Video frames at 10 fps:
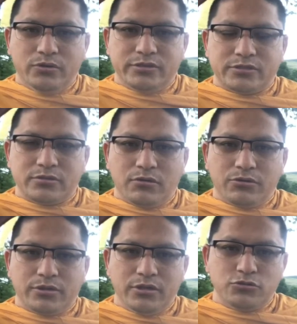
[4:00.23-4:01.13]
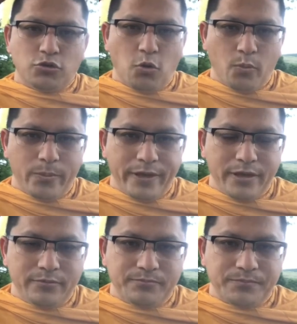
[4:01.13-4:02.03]
sloth and
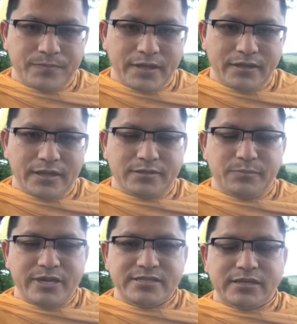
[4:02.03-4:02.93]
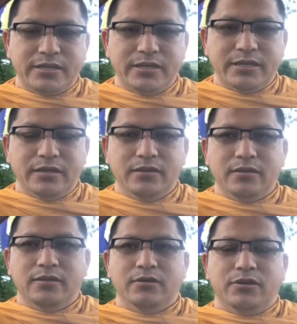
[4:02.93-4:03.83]
torpor, and that's basically
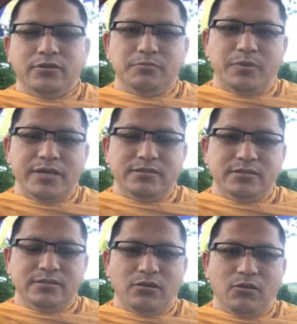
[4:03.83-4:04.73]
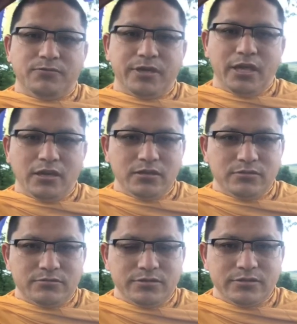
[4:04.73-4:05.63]
on the basis of
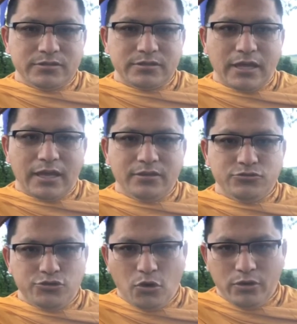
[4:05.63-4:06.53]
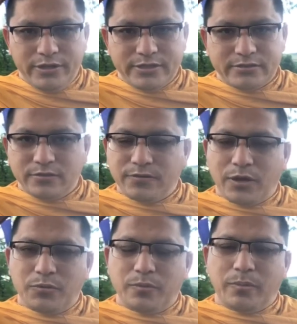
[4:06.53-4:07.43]
ignorance and dullness of
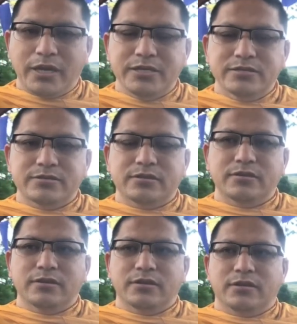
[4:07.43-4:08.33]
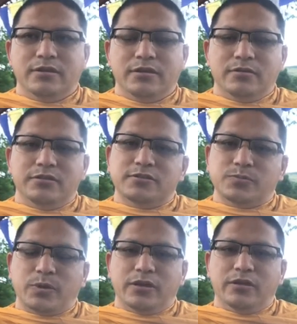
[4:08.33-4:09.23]
our mind.
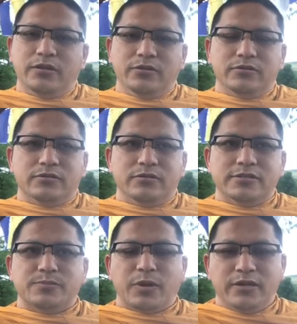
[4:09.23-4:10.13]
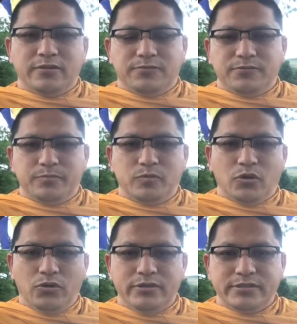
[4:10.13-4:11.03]
Despite of
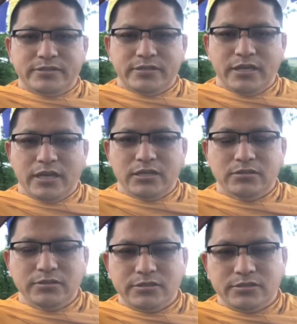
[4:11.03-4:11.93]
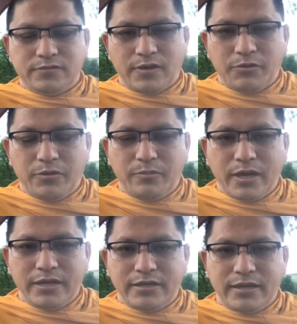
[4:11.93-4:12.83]
dullness and ignorance of our
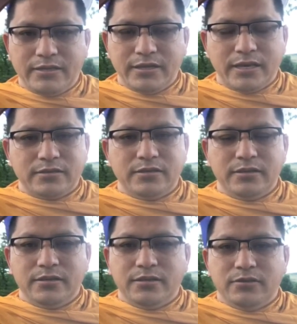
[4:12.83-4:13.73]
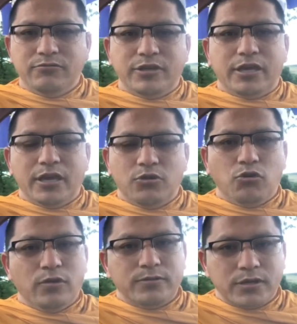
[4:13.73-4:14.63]
mind, and yet we can
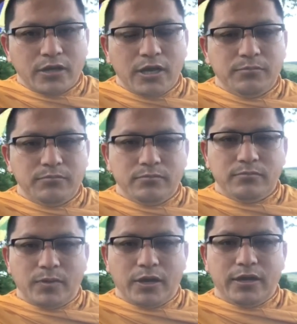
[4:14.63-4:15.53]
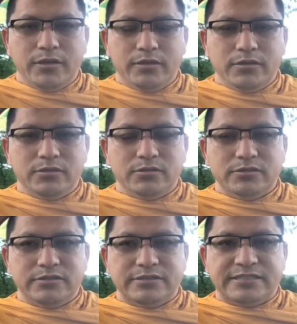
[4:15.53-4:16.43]
overcome by
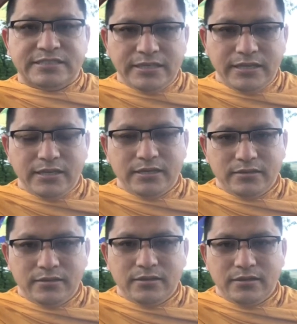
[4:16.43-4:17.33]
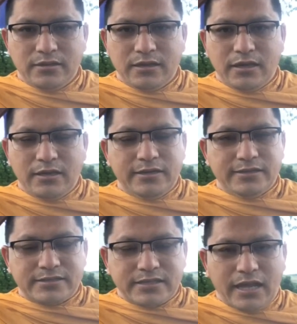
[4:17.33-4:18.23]
seeing and
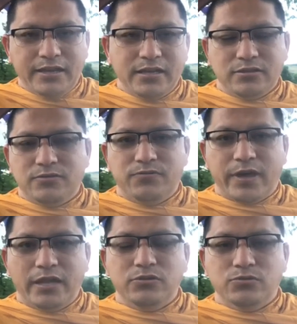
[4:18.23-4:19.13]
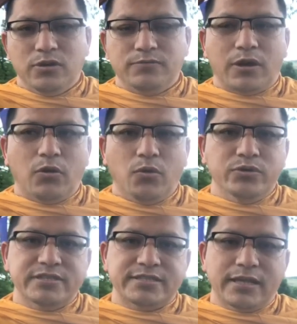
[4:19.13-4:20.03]
understanding the value of our
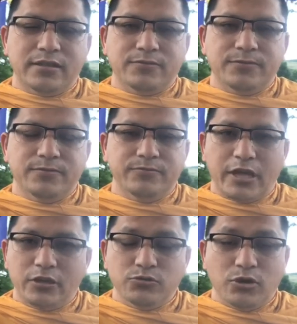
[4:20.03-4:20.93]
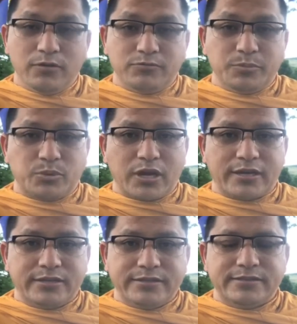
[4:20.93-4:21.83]
own self and the value of the
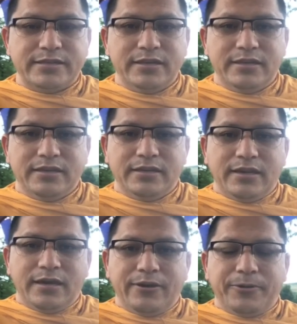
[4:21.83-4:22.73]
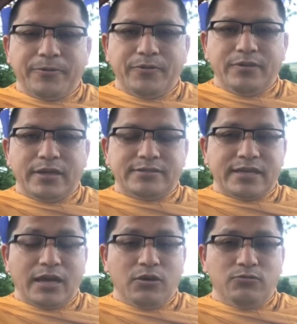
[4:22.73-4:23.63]
practice. And that's
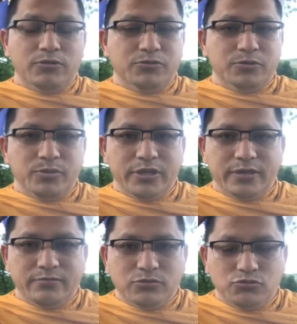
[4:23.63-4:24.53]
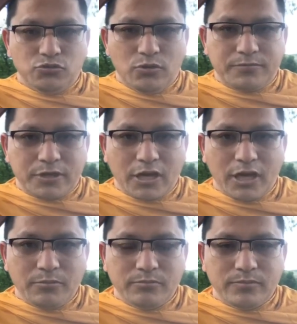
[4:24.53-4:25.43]
how we will be able to
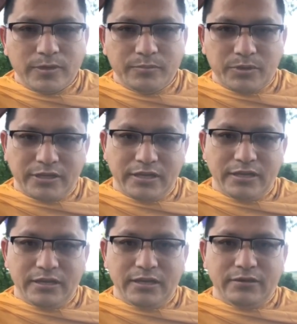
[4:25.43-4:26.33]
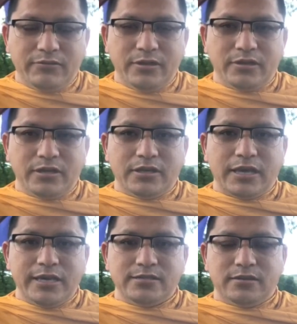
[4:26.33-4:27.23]
overcome. And but in
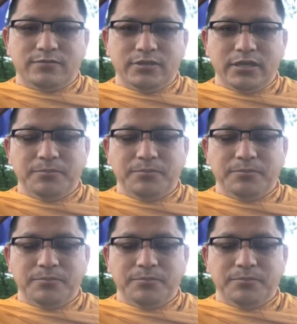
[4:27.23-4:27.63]
case of the